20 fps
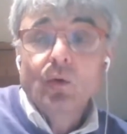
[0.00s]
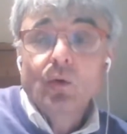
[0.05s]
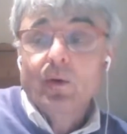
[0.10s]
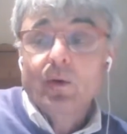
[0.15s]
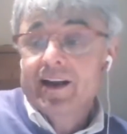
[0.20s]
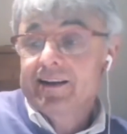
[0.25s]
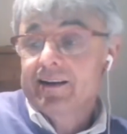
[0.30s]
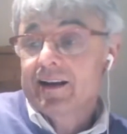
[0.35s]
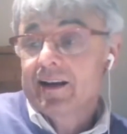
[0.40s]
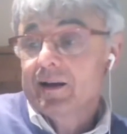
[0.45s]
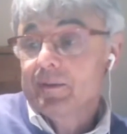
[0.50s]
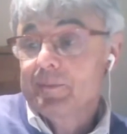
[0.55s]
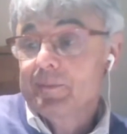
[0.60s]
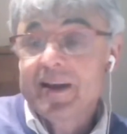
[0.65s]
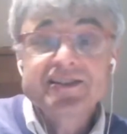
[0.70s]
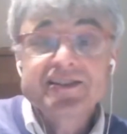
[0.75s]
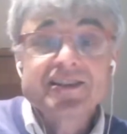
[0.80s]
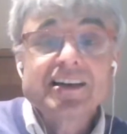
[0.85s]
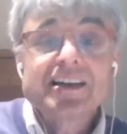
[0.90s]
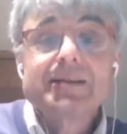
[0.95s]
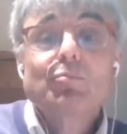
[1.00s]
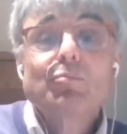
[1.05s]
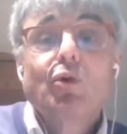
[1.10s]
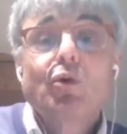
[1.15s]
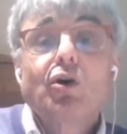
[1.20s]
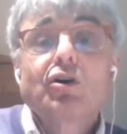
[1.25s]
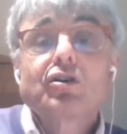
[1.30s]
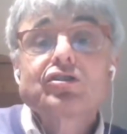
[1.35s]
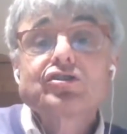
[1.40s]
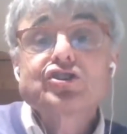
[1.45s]
when basically
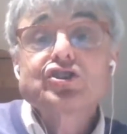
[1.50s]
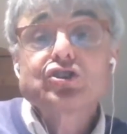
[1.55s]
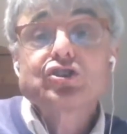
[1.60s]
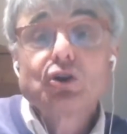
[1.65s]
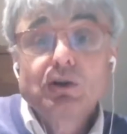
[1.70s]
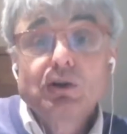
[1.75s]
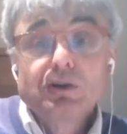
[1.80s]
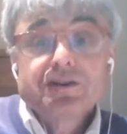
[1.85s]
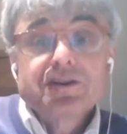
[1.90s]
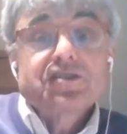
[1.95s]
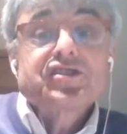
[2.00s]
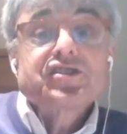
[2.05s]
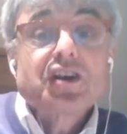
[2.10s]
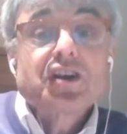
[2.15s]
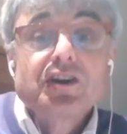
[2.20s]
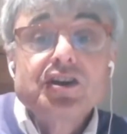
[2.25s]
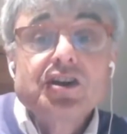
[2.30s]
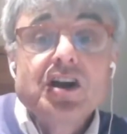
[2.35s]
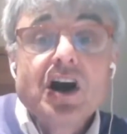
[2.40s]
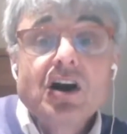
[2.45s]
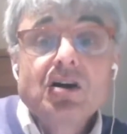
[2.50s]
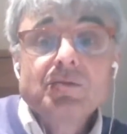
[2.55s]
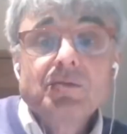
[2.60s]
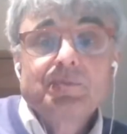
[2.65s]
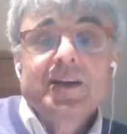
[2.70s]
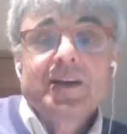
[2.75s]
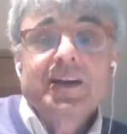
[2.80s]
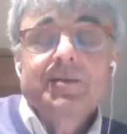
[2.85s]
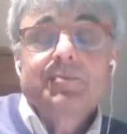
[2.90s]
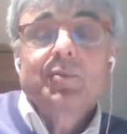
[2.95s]
more soldiers,
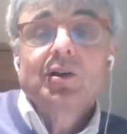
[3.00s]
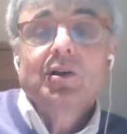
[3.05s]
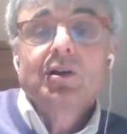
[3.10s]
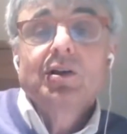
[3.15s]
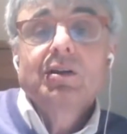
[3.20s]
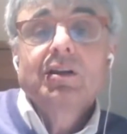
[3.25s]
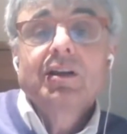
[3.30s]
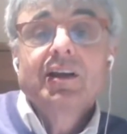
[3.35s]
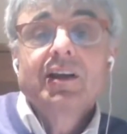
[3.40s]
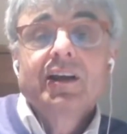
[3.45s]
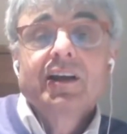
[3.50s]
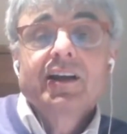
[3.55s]
young people,